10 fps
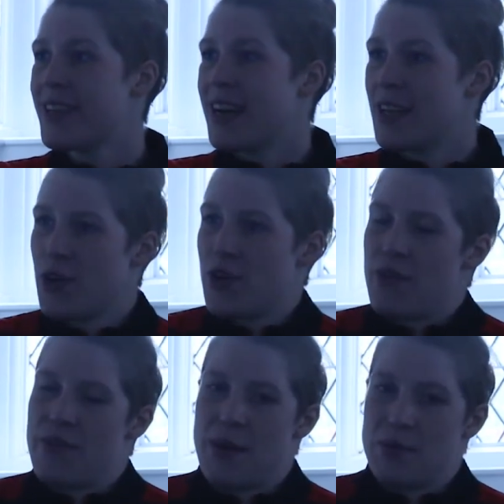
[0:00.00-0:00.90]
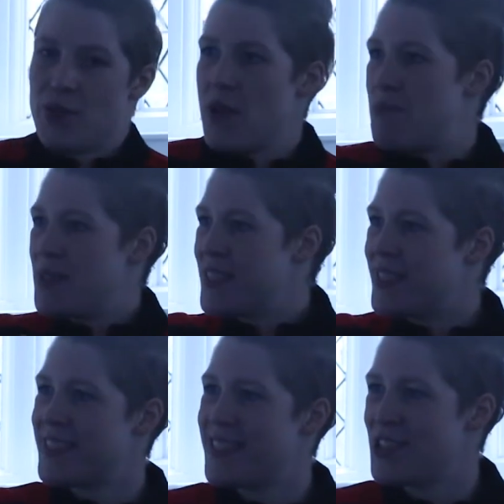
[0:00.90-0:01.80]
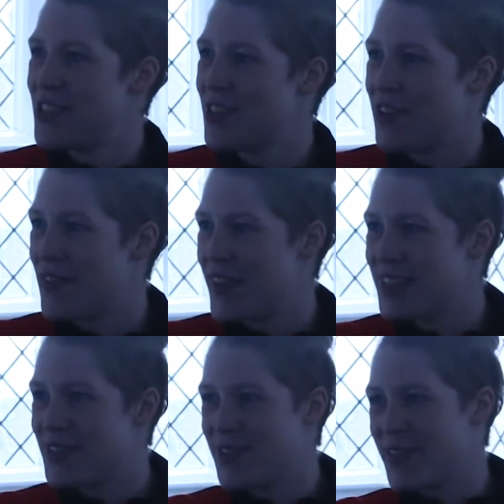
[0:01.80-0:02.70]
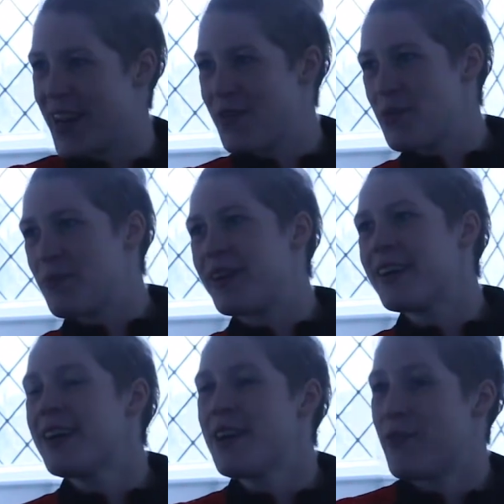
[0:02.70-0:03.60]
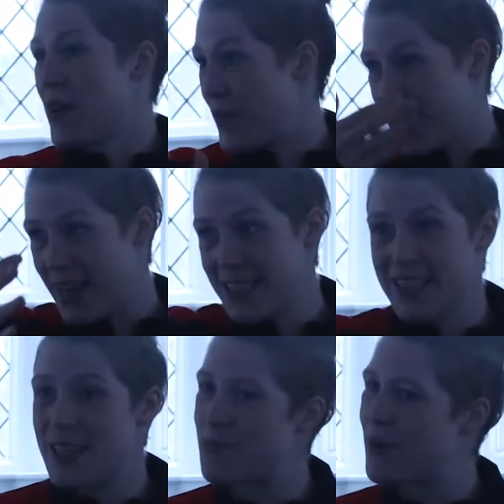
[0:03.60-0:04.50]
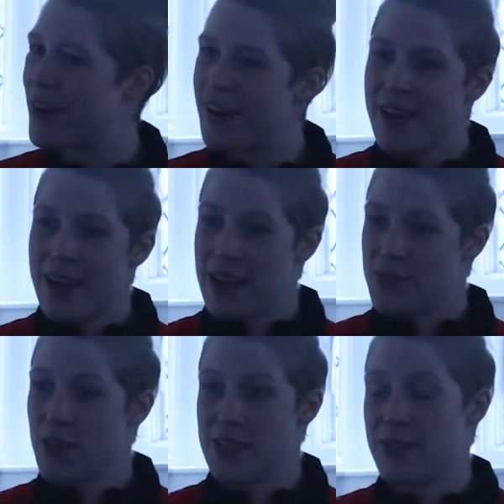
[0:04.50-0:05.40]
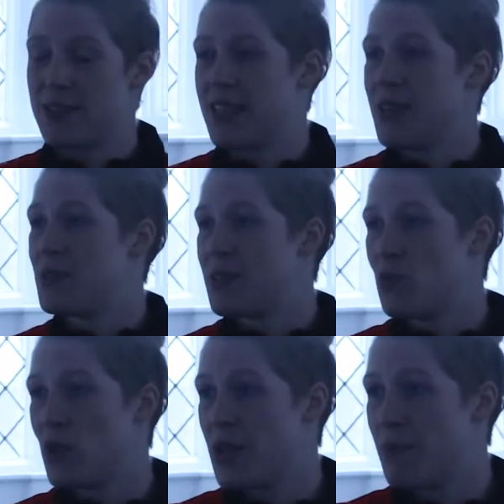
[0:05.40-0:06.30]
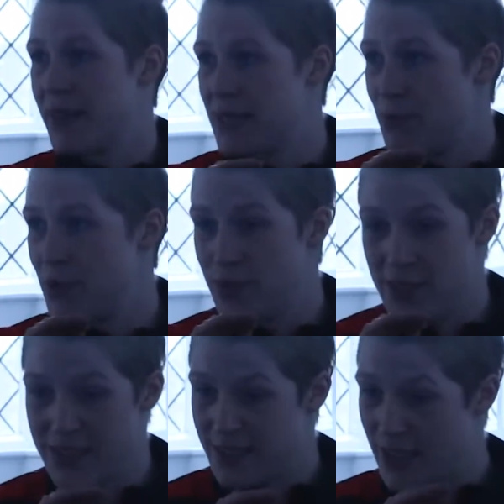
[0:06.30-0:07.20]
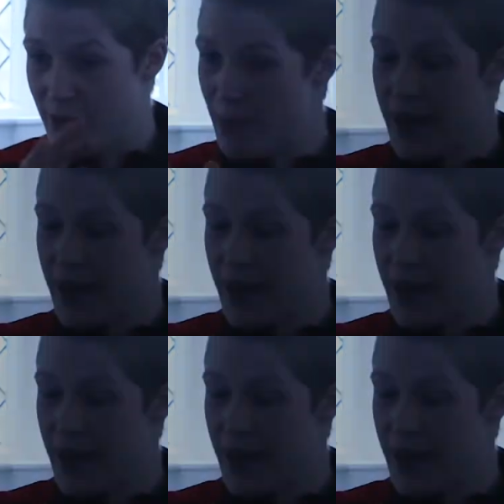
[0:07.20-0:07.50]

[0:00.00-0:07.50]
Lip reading: I don't know if that was a great business decision of his or whatever, but fight financially, but as far as I'm concerned, it was one of the best moves he's ever